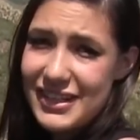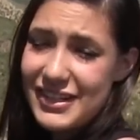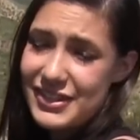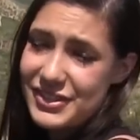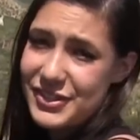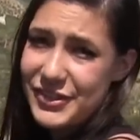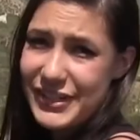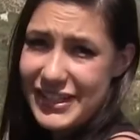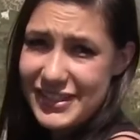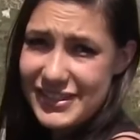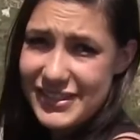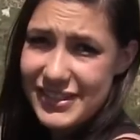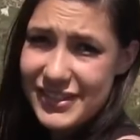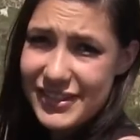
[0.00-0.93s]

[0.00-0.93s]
That is correct.